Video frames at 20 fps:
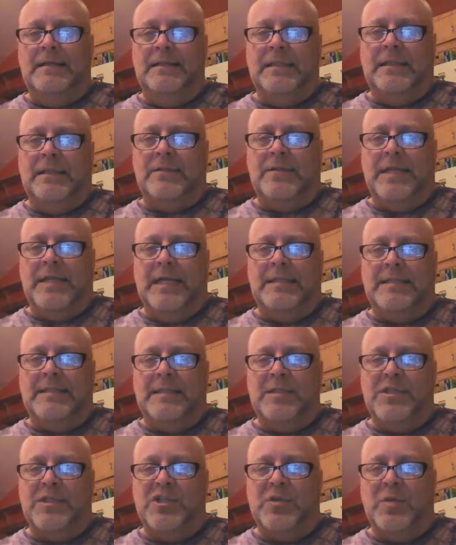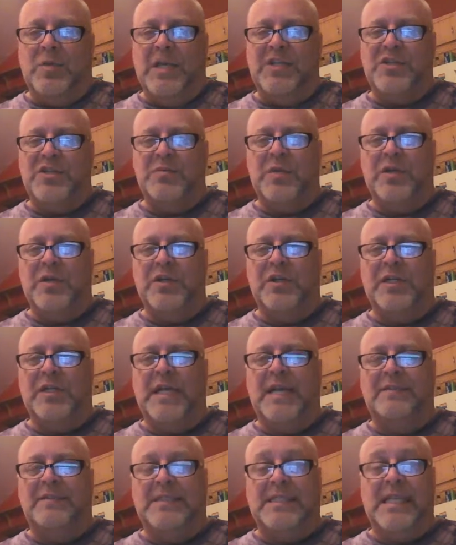It creates a situation where you're going to
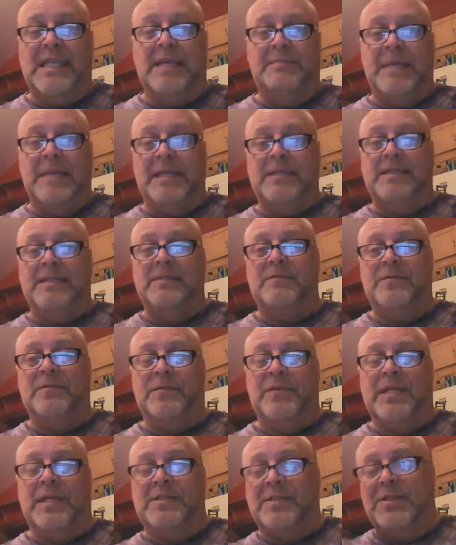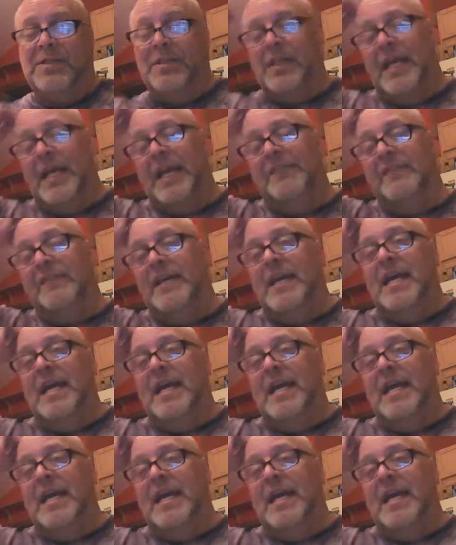have to take medicine for the rest of your life,